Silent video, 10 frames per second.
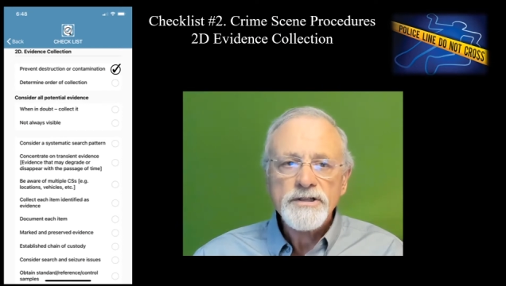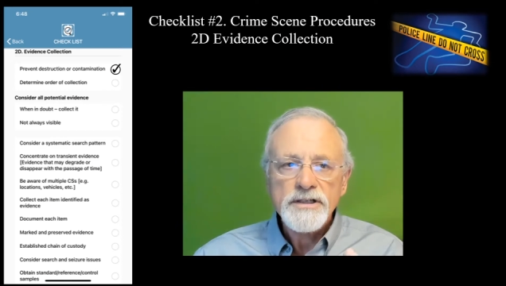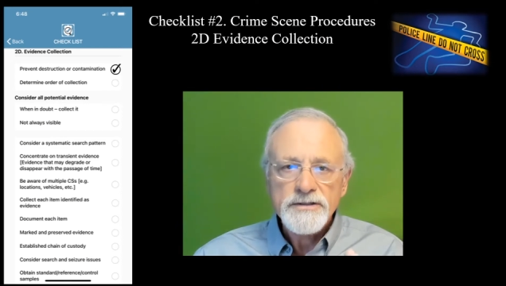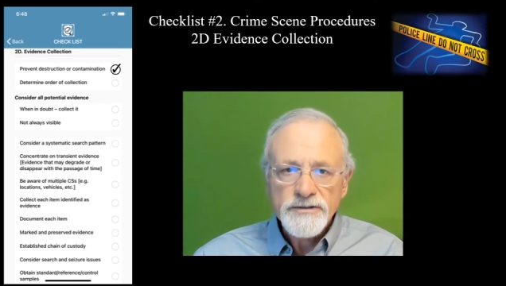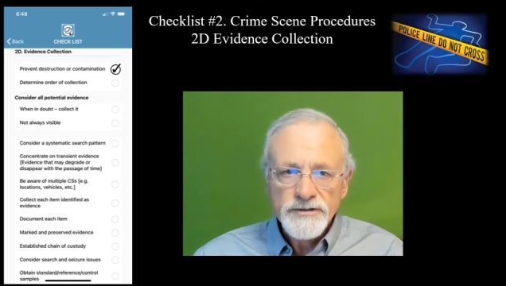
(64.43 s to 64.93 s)

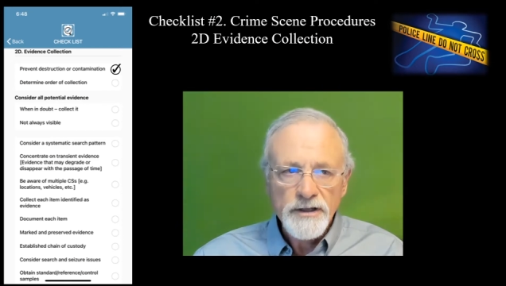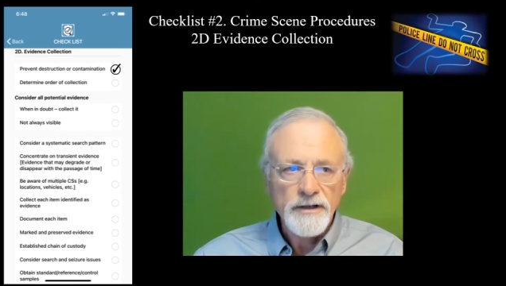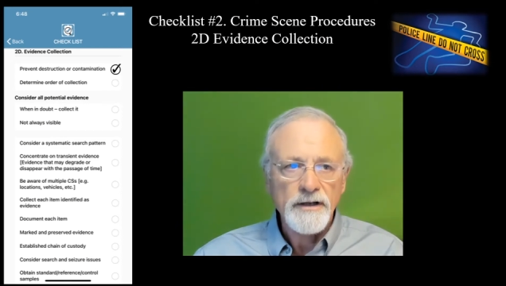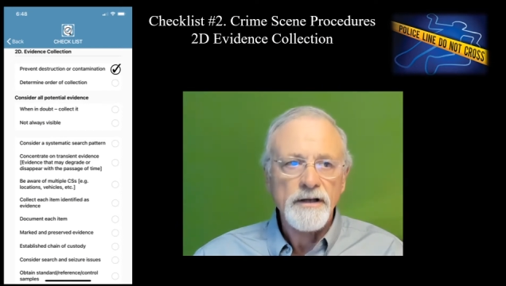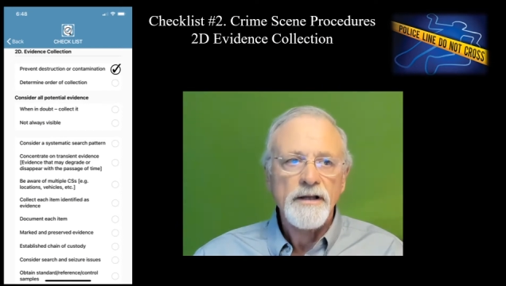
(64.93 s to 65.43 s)

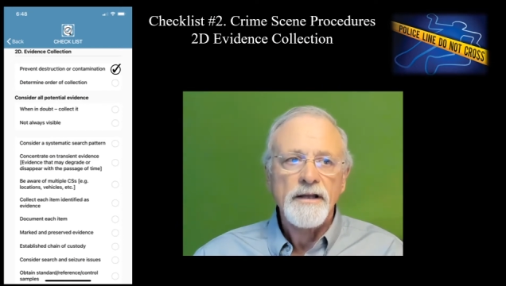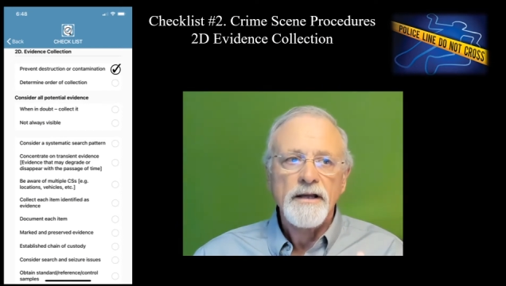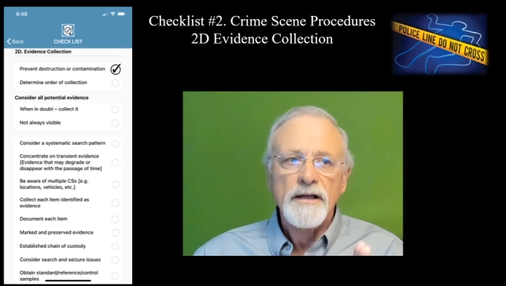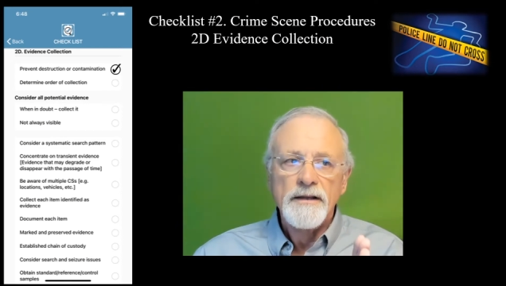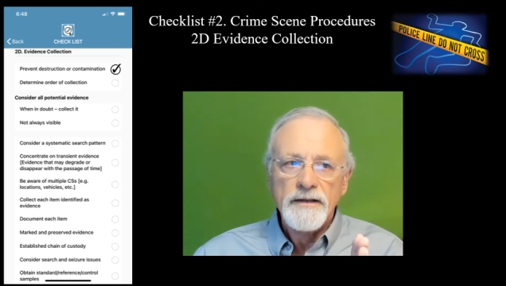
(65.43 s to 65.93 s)
consider
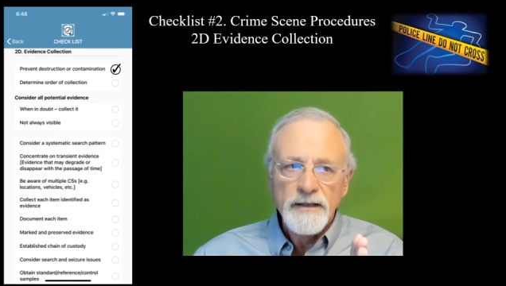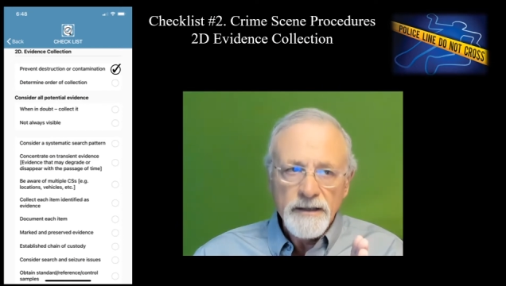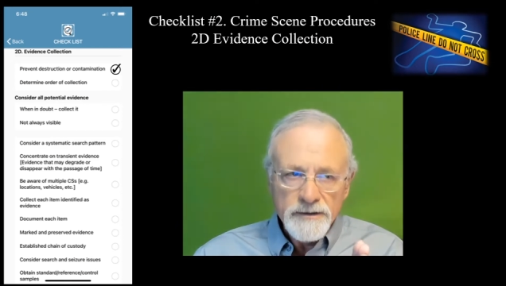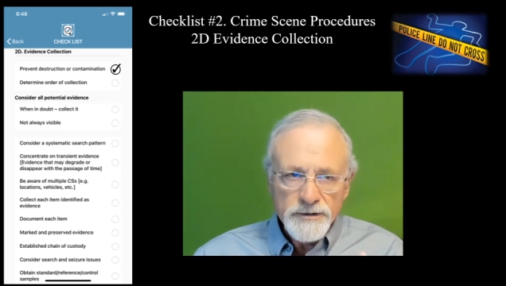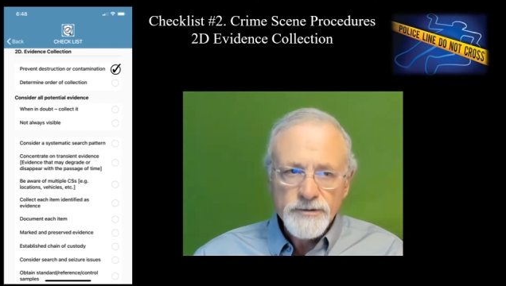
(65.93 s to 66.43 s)

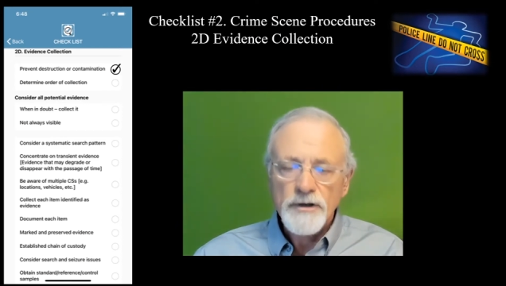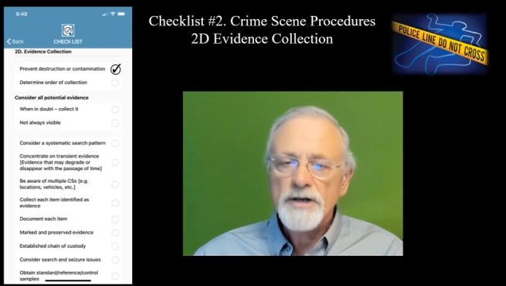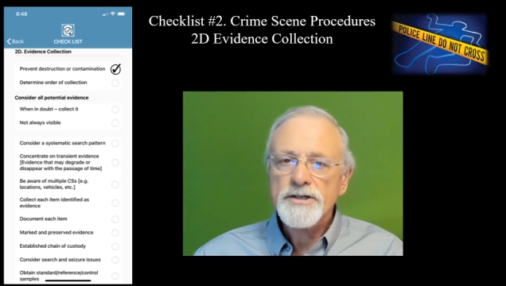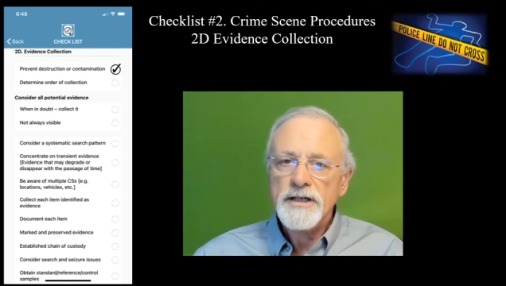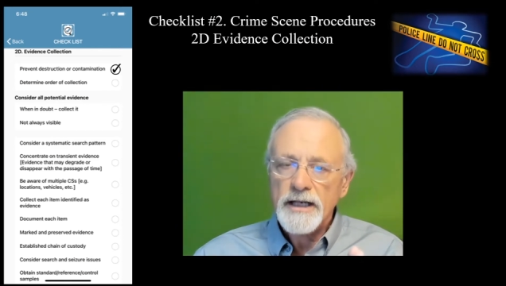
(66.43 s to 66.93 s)
the
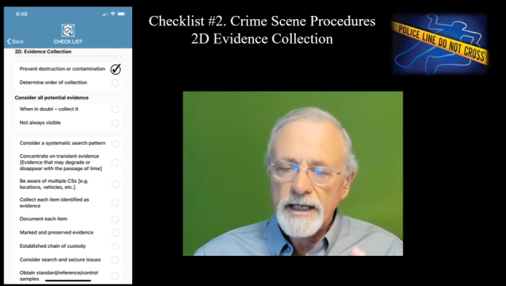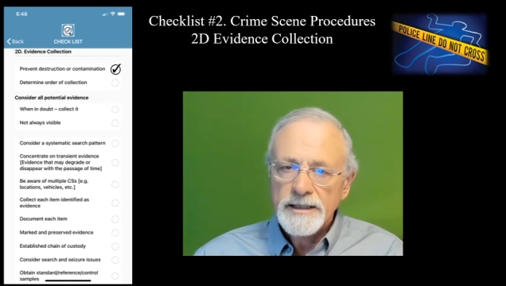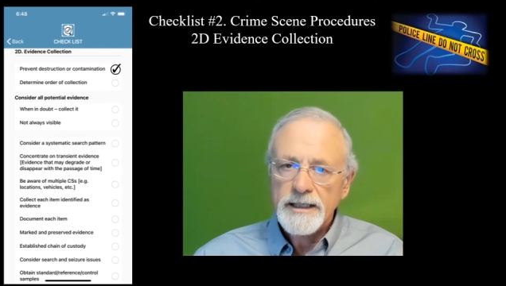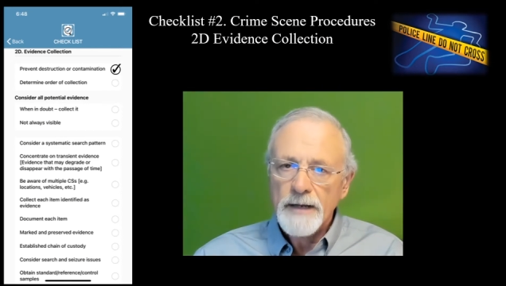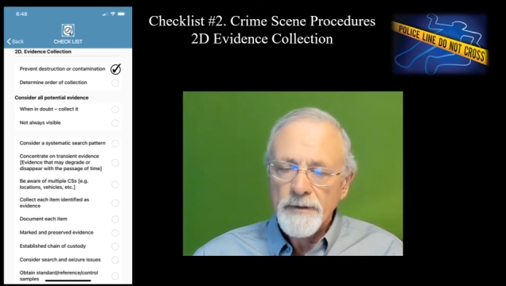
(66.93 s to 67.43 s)
destruction and
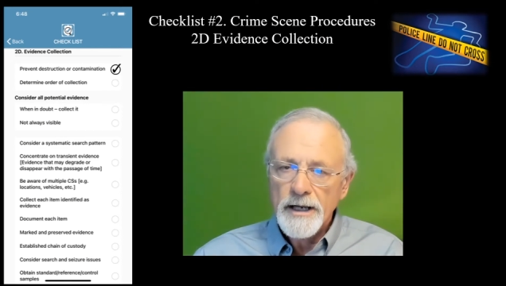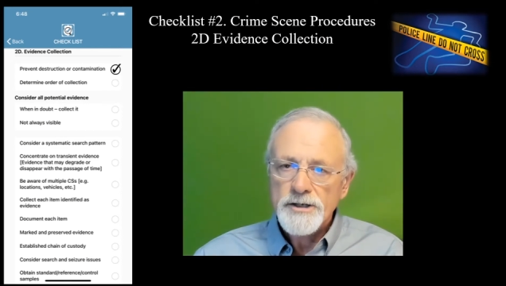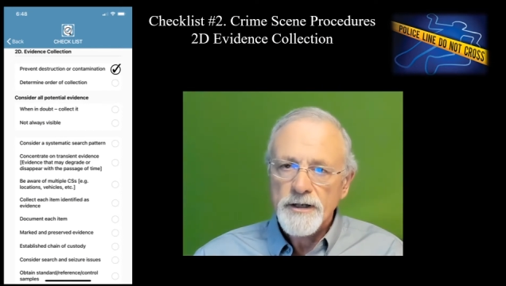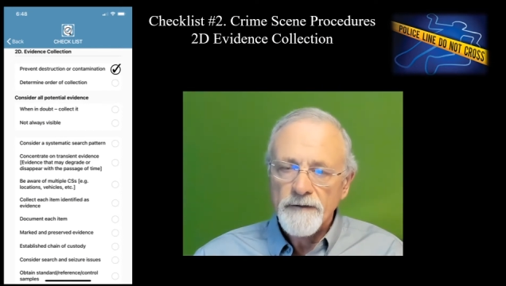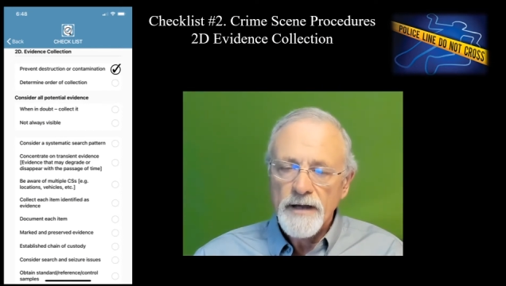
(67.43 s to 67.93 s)

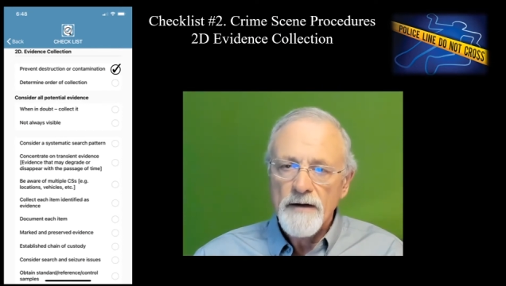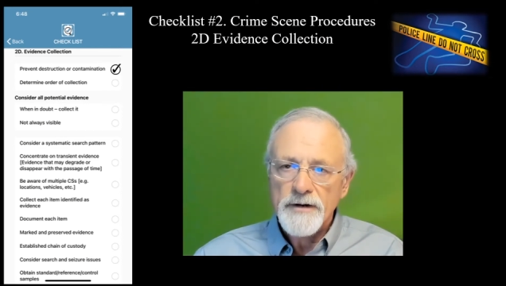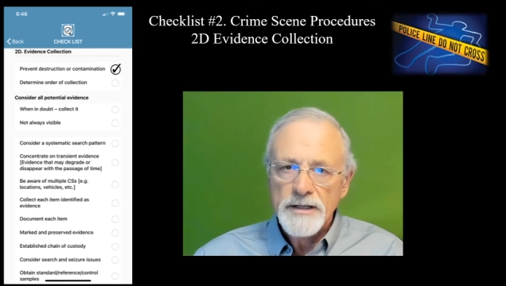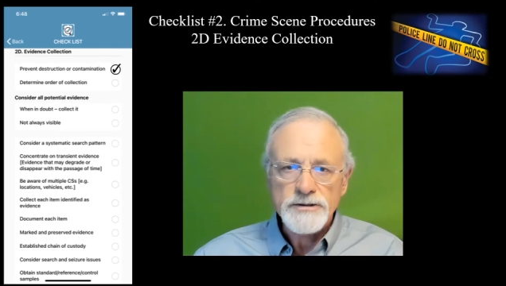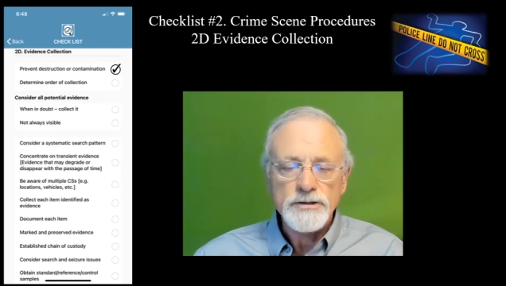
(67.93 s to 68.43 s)
contamination of
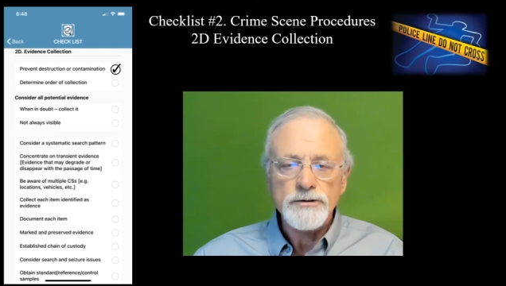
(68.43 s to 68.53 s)
evidence and